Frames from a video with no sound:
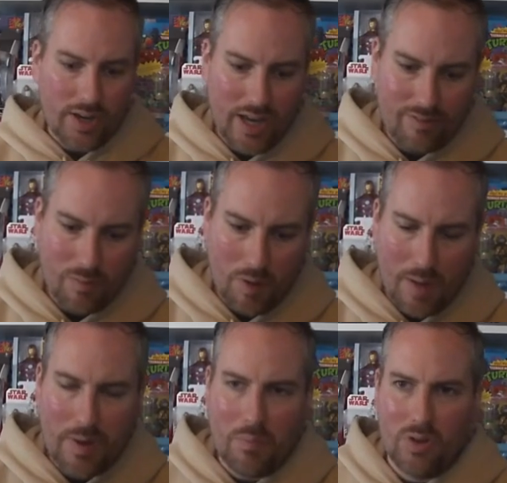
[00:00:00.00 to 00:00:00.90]
another
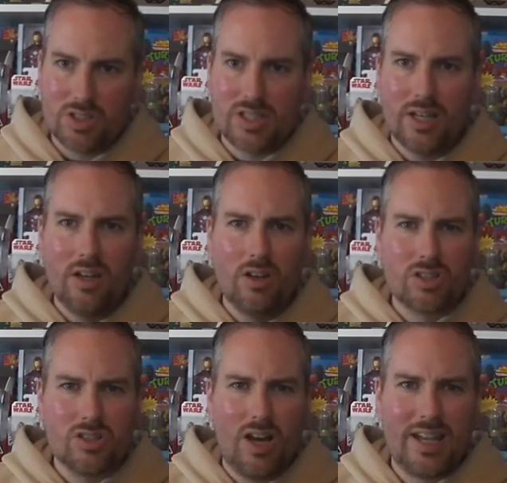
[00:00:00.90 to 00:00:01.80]
My Pet Monster that
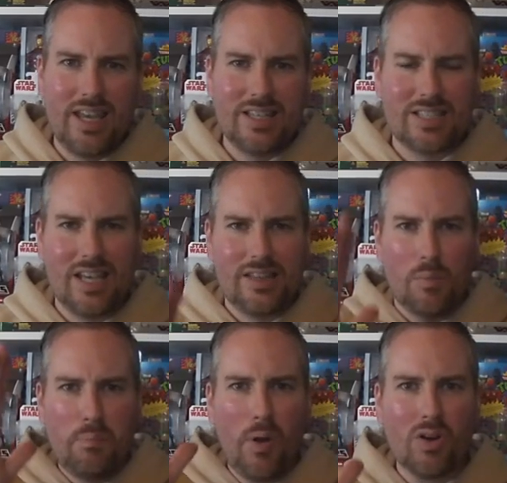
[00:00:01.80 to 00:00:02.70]
looks like it's
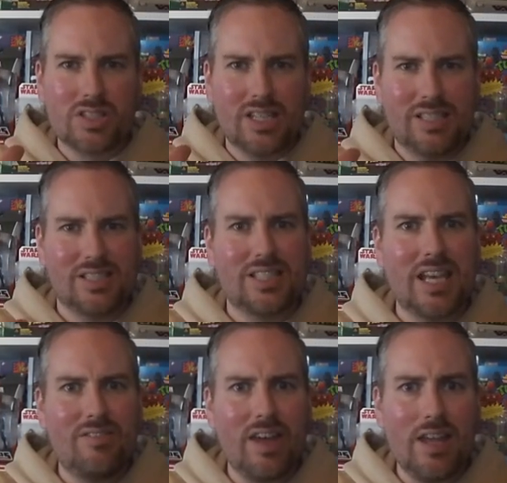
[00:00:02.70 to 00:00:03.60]
the box is a
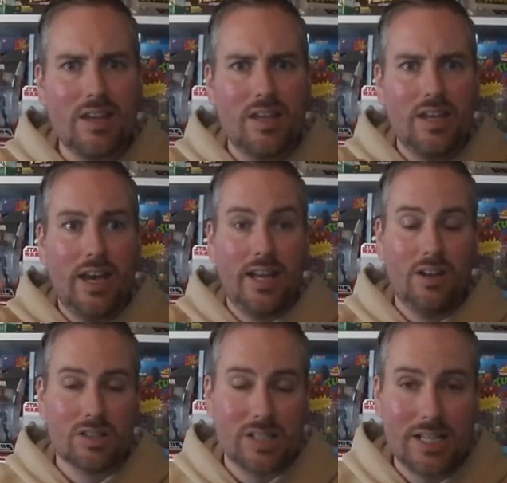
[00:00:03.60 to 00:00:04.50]
TV. And it
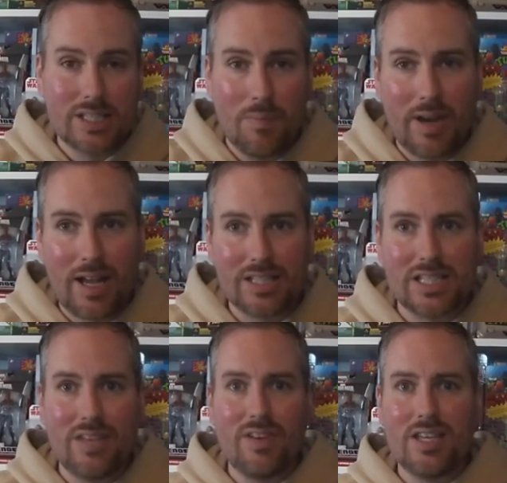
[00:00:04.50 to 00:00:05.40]
looks like he's coming out of
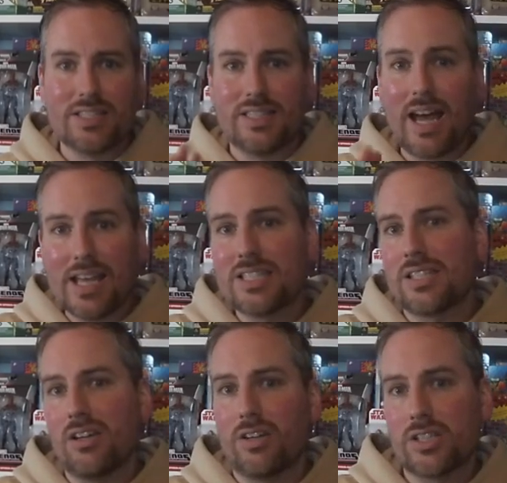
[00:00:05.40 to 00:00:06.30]
the TV. So that is
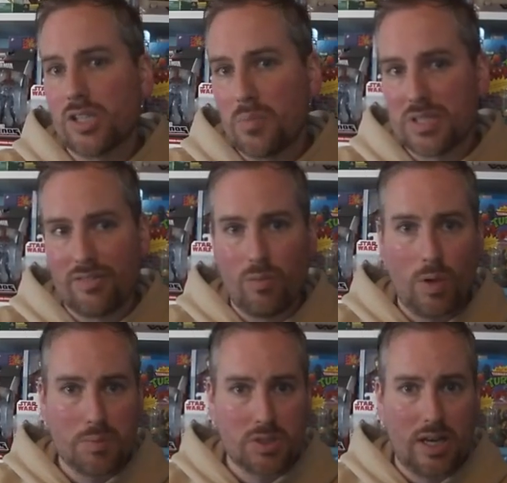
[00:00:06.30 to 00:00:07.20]
still on the Super 7
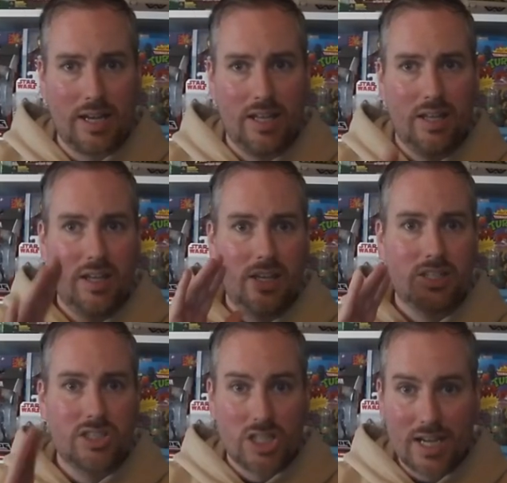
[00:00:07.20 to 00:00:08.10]
website.
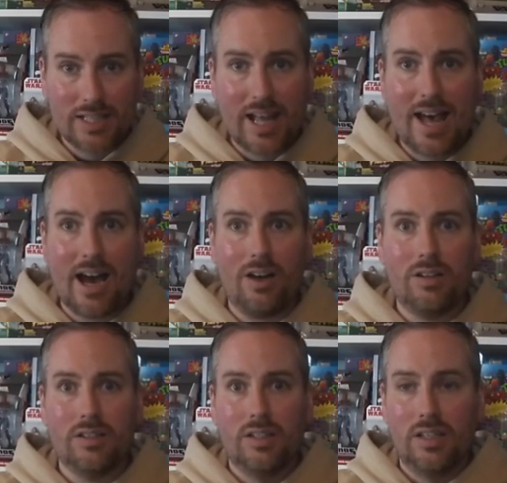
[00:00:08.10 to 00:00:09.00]
Check that
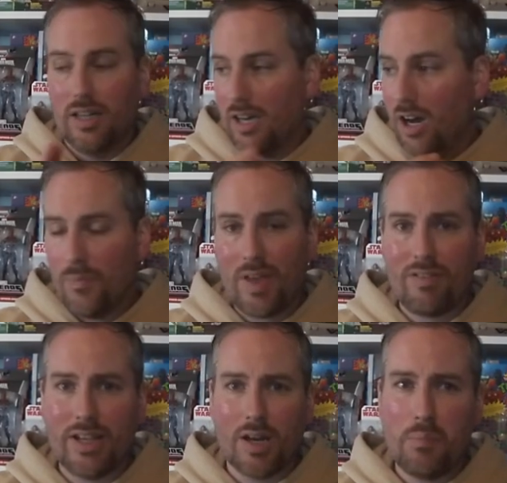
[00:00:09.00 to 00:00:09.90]
out. I'm
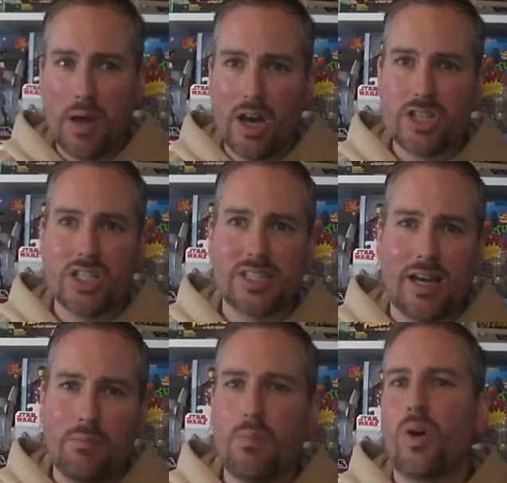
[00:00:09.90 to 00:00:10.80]
definitely going to purchase
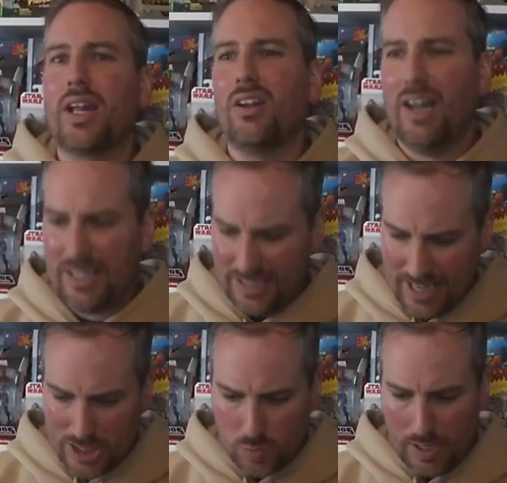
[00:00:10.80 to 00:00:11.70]
that more than likely
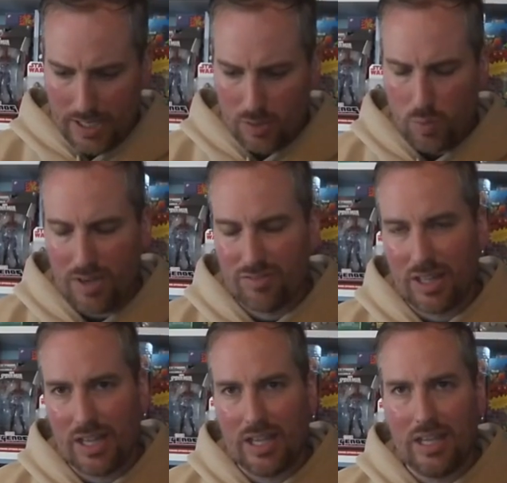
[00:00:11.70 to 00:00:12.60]
next week with
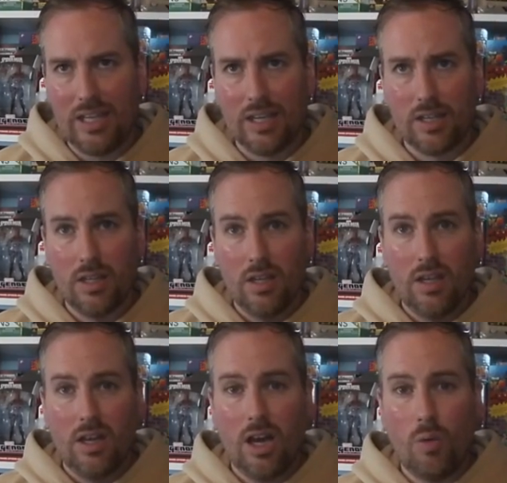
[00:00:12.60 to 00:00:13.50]
the
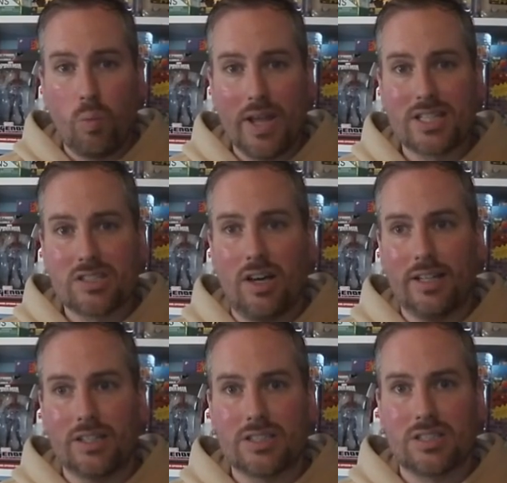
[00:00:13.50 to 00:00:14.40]
Weird
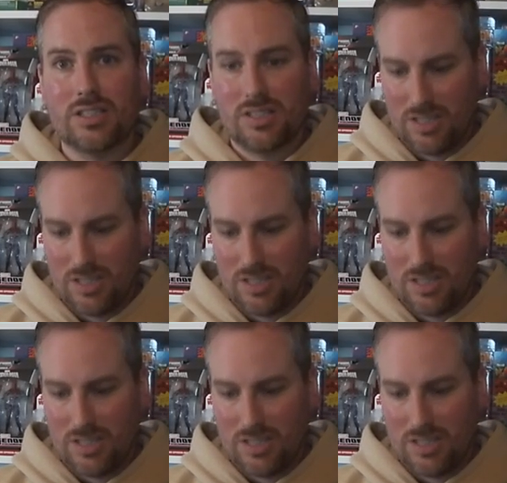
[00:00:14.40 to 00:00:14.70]
Science